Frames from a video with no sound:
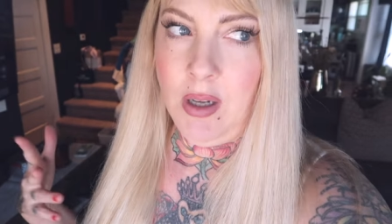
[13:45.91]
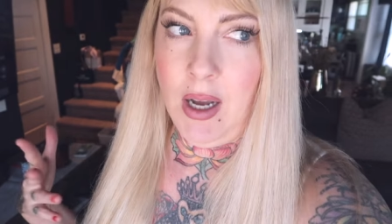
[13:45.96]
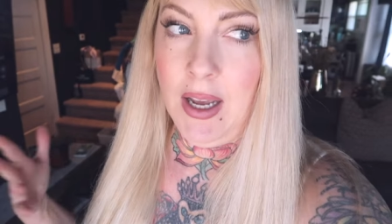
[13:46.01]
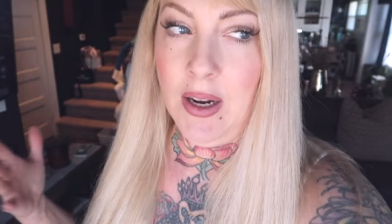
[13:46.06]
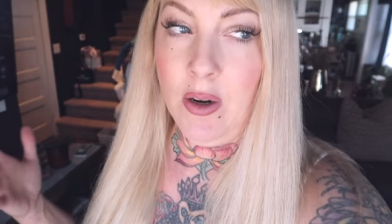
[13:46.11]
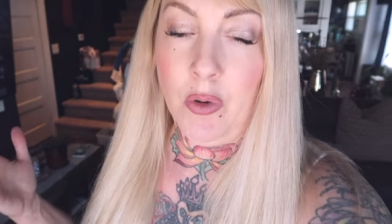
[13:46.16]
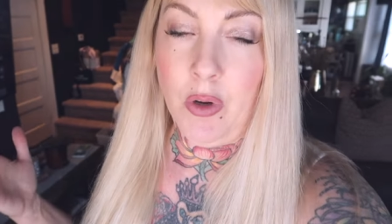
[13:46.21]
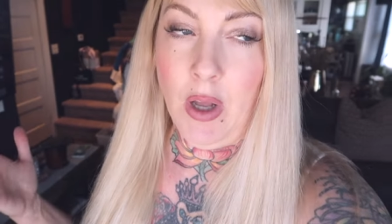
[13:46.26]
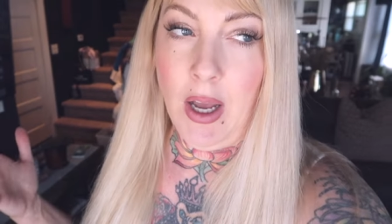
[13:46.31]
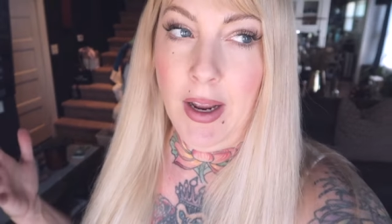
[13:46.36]
i
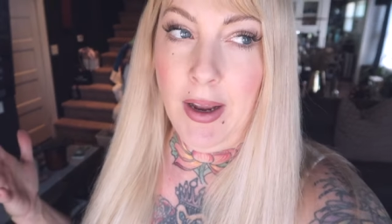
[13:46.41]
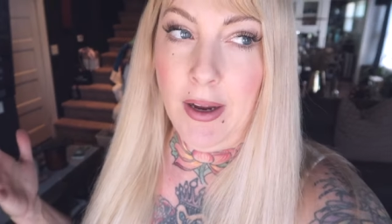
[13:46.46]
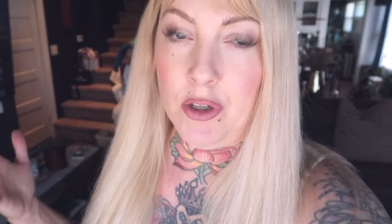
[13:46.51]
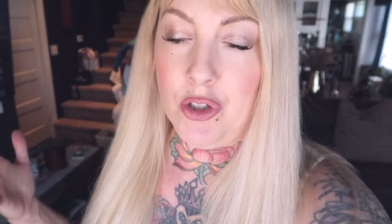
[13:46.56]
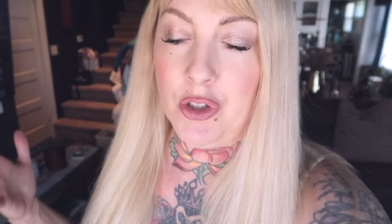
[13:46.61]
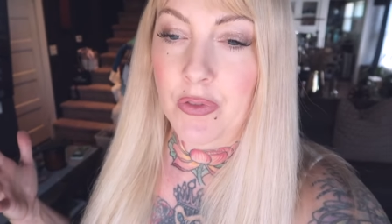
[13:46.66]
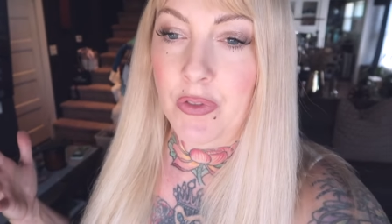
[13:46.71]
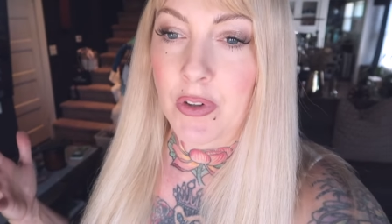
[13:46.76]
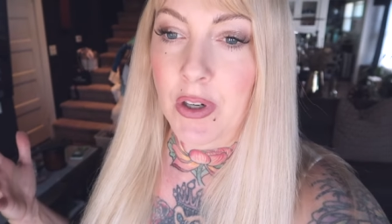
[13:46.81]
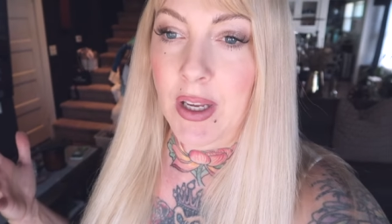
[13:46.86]
don't i
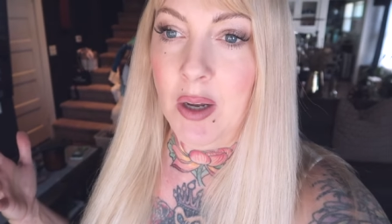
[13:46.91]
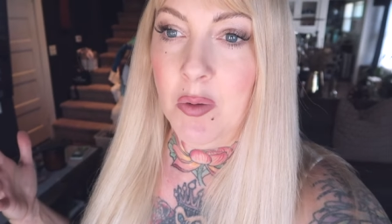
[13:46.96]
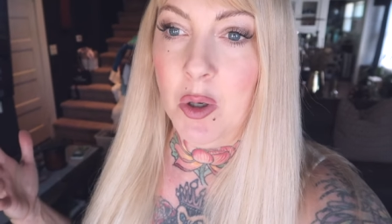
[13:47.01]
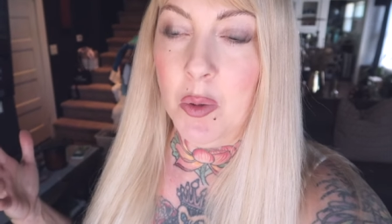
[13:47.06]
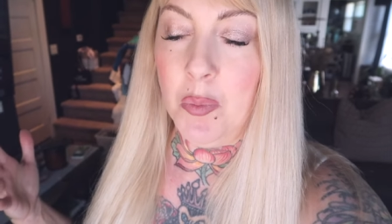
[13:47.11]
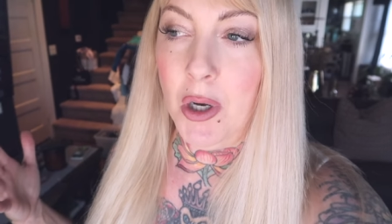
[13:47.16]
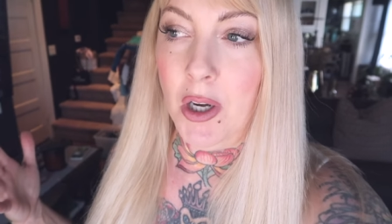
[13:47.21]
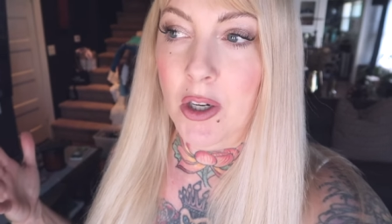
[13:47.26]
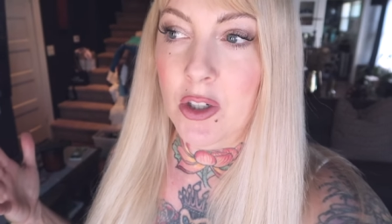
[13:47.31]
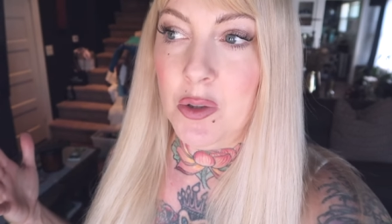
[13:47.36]
actually forget
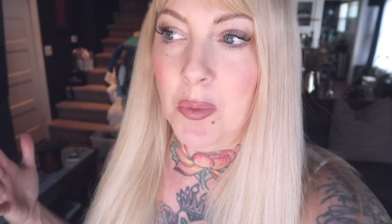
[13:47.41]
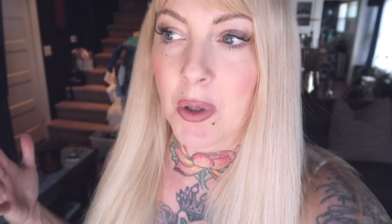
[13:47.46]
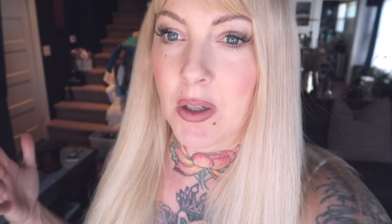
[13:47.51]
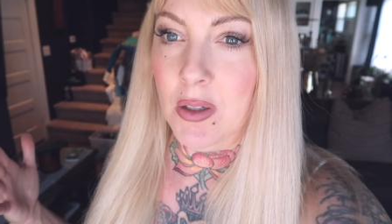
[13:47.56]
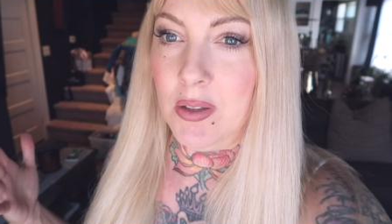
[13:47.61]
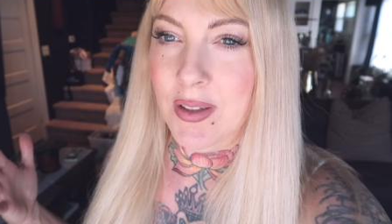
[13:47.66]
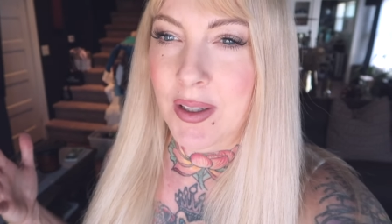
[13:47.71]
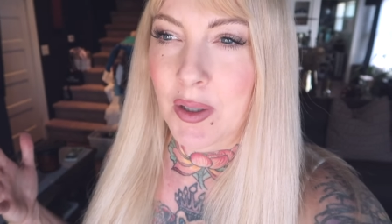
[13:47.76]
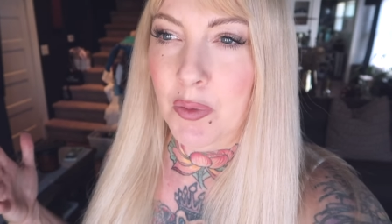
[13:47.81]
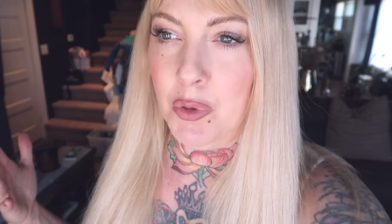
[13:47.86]
what
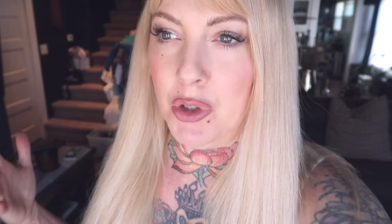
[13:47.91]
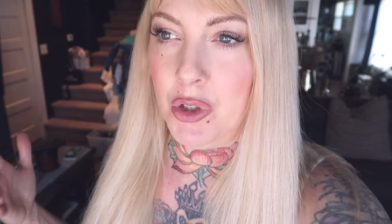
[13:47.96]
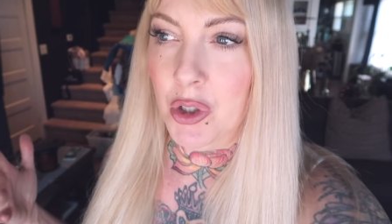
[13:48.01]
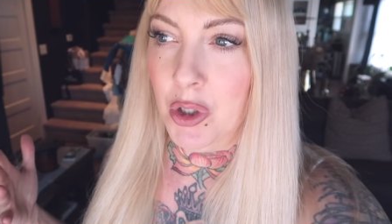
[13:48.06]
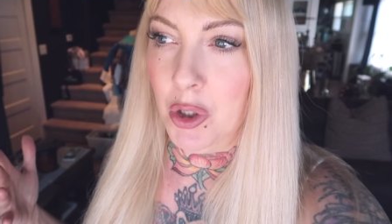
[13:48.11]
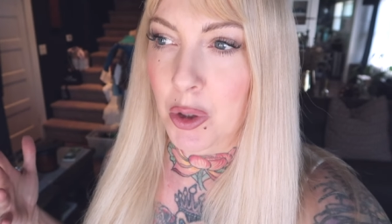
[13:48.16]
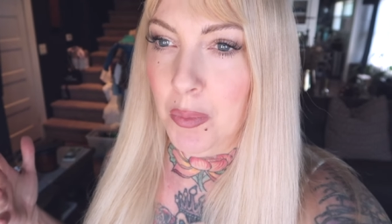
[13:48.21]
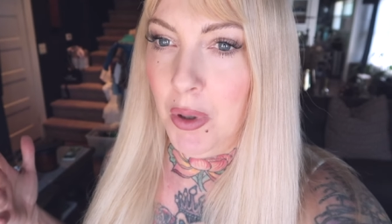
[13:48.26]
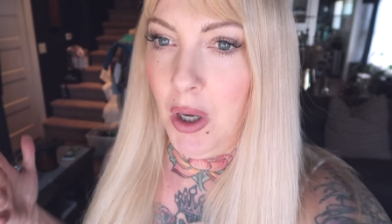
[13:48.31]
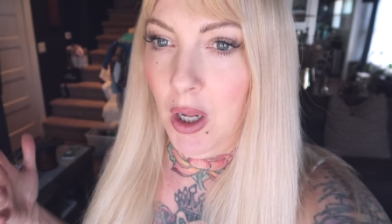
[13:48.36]
poshmark's like
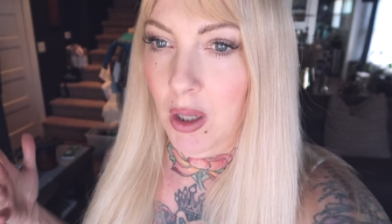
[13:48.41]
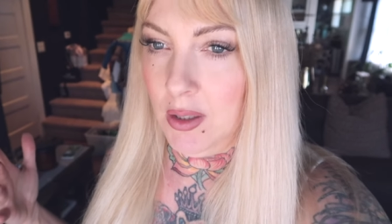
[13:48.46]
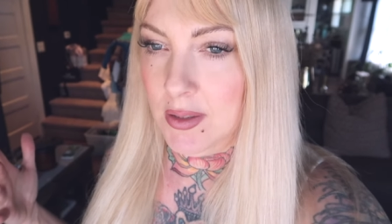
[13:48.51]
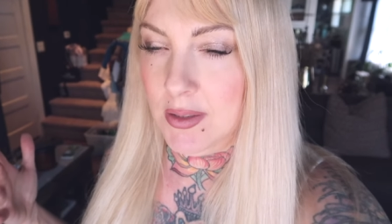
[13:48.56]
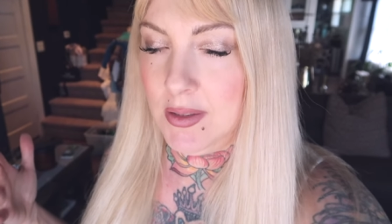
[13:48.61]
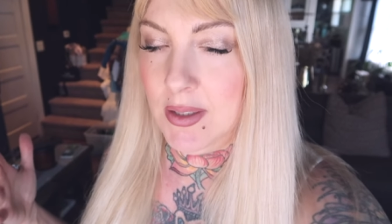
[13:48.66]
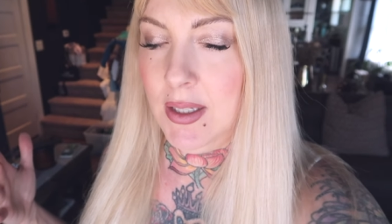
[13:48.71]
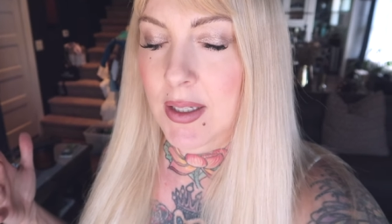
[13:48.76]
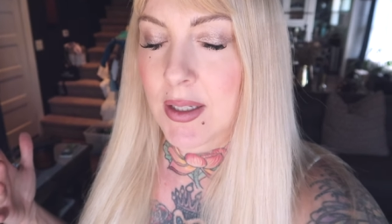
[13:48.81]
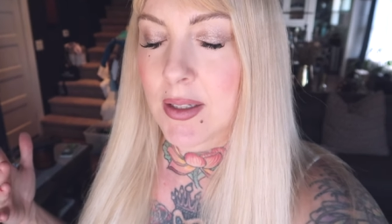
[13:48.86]
return
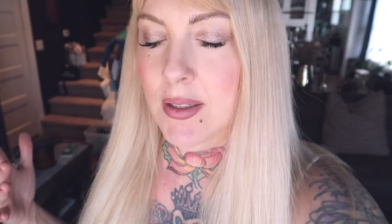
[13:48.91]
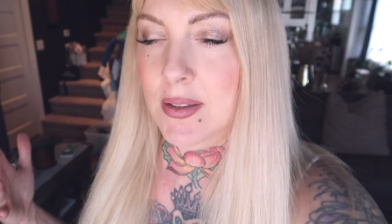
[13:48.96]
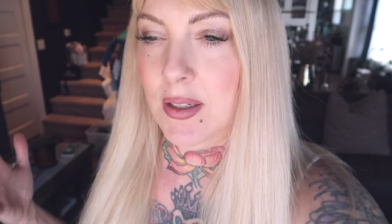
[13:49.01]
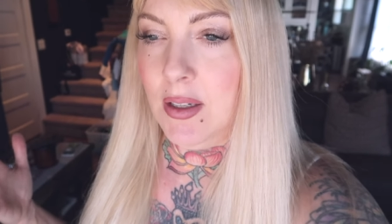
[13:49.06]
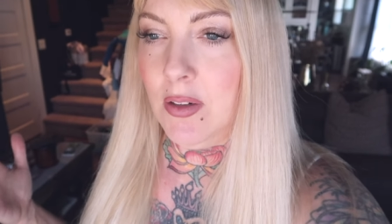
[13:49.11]
policy is